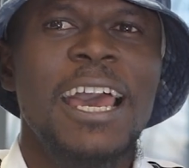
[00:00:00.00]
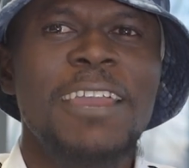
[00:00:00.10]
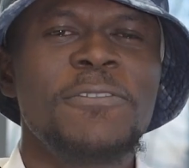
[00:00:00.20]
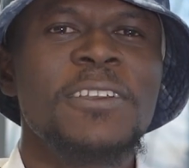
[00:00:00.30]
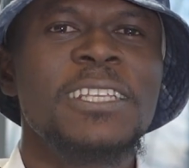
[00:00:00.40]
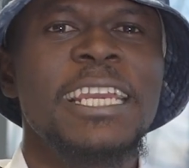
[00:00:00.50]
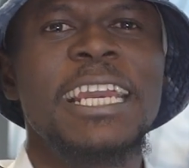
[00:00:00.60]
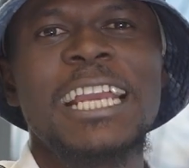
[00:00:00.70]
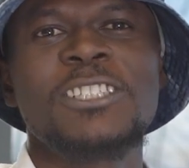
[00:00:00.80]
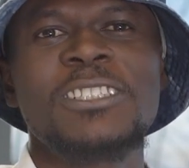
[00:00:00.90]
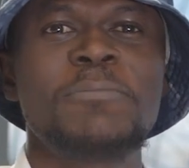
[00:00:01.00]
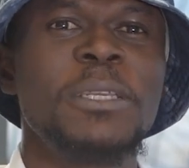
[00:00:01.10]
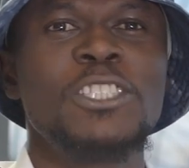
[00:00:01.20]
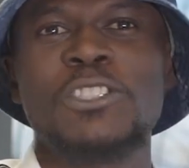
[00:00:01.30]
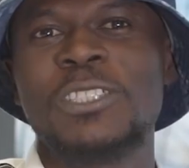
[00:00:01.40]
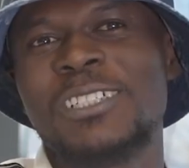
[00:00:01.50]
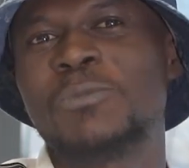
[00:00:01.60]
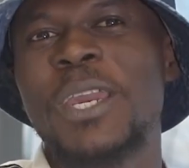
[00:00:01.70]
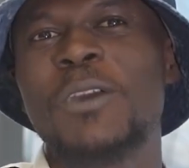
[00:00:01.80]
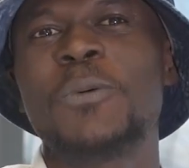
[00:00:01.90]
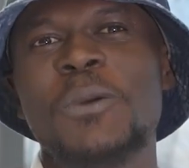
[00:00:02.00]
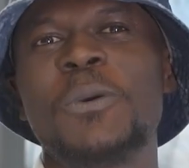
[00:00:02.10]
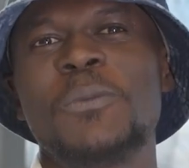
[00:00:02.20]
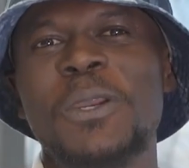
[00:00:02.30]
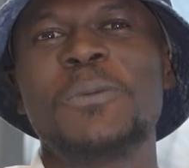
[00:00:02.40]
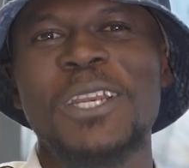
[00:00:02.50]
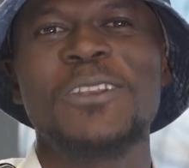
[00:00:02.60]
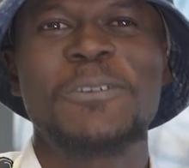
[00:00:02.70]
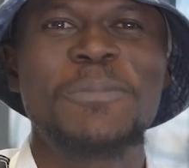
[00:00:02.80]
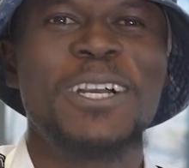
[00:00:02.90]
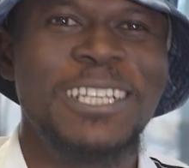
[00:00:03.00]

I feel like I should have been in Georgian way, way, way, way, way long back